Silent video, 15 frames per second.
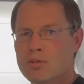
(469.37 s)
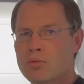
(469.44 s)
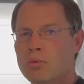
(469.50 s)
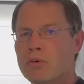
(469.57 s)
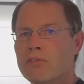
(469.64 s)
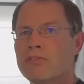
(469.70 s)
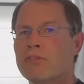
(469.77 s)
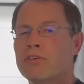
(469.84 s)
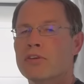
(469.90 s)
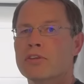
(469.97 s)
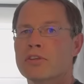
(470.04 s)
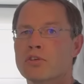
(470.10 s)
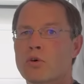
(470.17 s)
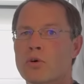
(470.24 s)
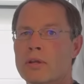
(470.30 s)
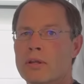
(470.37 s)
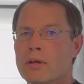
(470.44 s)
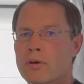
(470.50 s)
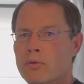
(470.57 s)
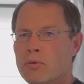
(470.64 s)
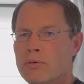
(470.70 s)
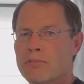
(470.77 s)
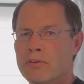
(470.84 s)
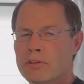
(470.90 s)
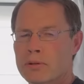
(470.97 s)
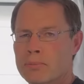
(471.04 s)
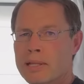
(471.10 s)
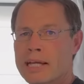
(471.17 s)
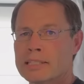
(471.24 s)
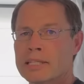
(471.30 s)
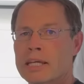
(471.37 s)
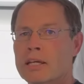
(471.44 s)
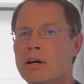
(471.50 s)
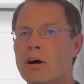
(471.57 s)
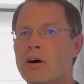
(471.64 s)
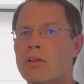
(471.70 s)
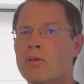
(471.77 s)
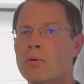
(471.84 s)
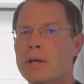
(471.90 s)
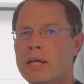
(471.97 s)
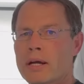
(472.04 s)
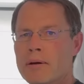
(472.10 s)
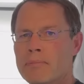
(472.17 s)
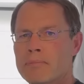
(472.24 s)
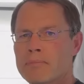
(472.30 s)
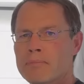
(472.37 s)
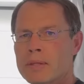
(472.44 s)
we'll fill the black tank all the way up